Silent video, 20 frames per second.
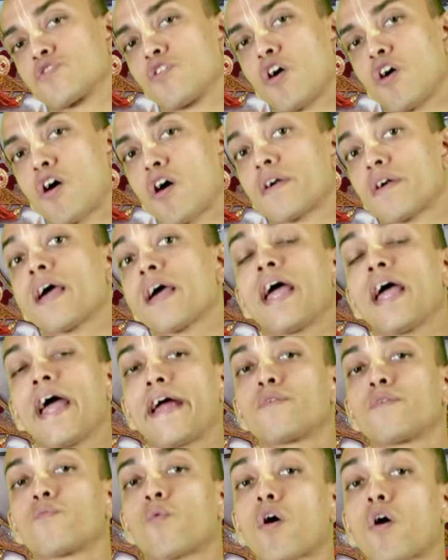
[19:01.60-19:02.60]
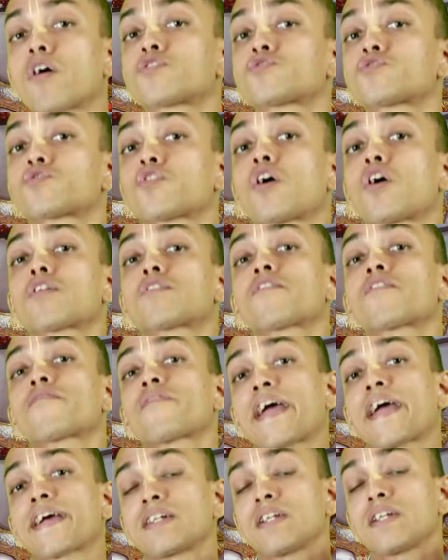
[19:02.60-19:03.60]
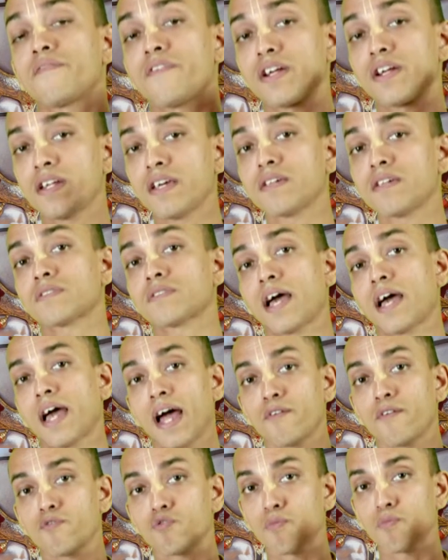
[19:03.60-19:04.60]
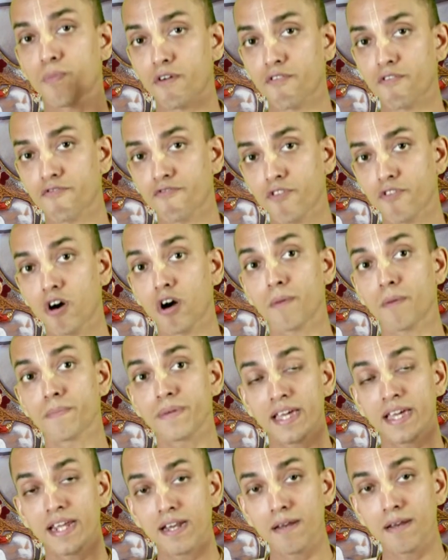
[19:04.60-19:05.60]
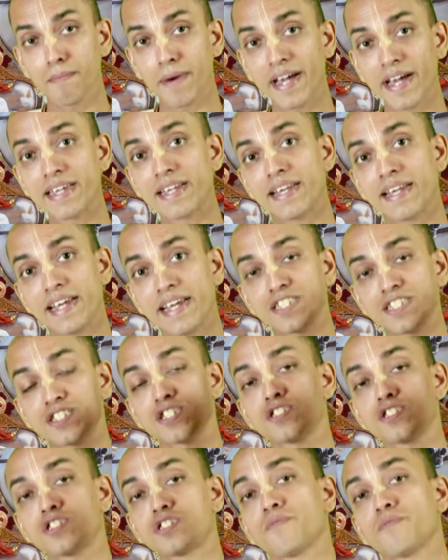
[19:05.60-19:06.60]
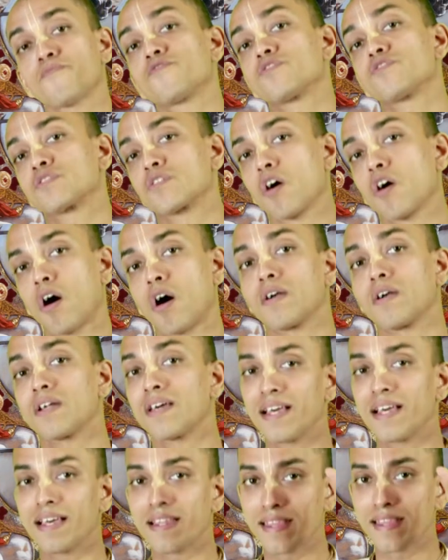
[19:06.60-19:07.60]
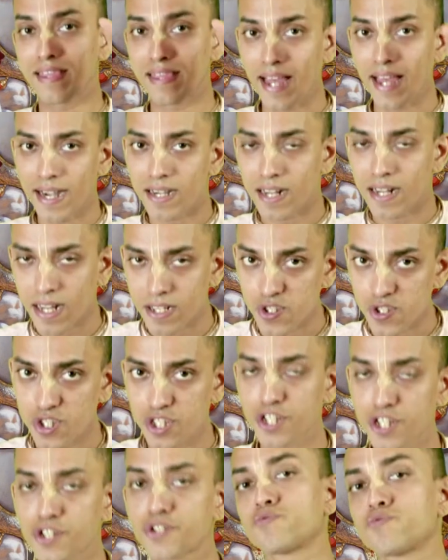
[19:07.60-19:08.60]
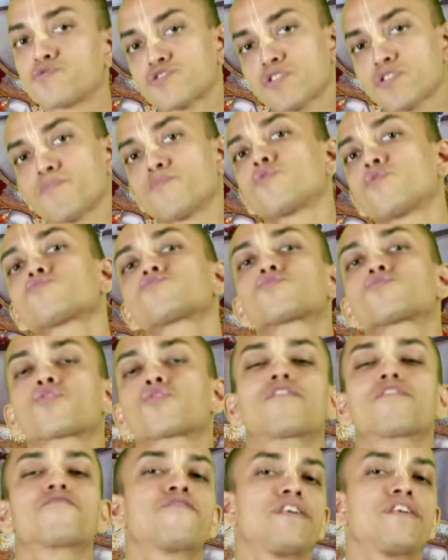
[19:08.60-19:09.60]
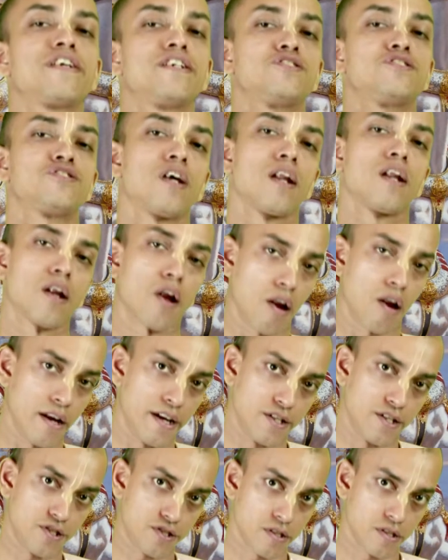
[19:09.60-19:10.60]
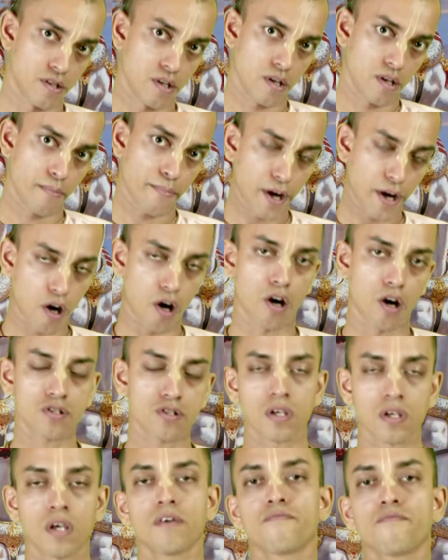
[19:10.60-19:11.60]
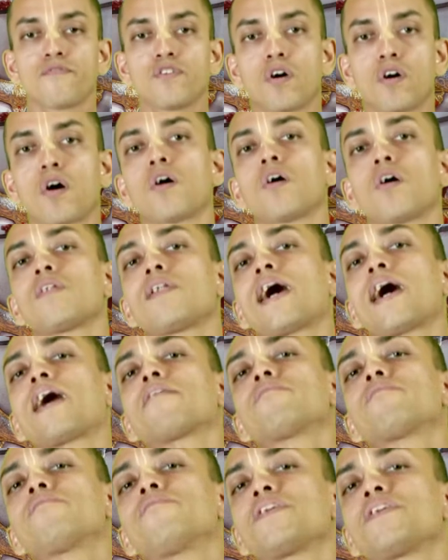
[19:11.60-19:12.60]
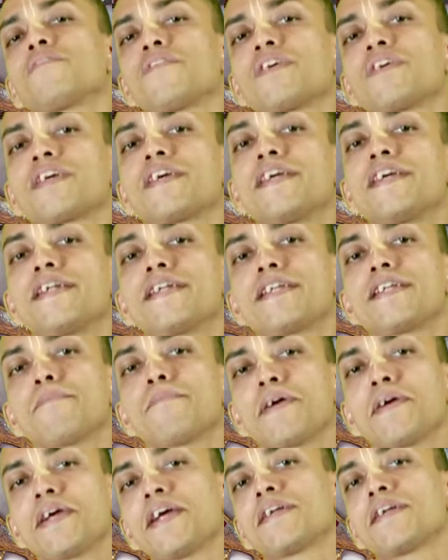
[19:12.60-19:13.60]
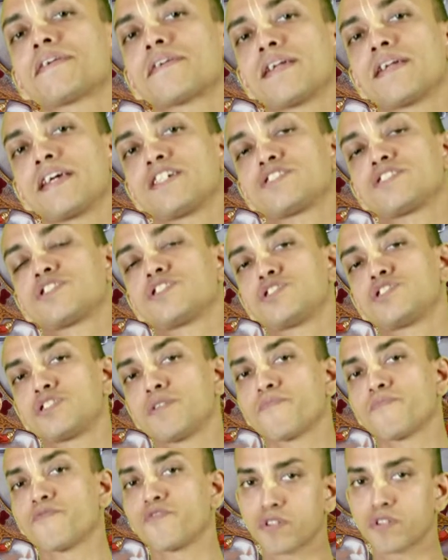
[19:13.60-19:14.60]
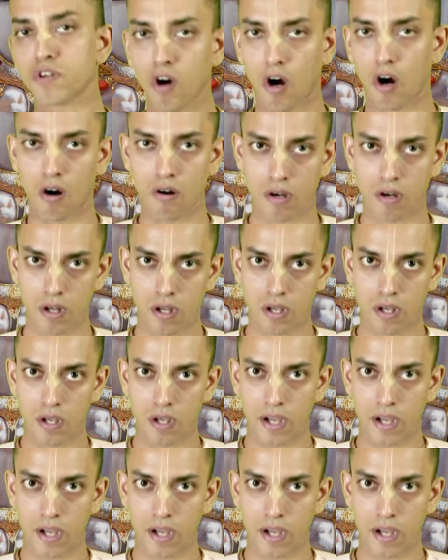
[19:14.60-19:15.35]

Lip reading: with God and what sort of activities I have to perform in my relationship with God. That constitutes the most confidential knowledge because we all have a very, very intimate relationship with God.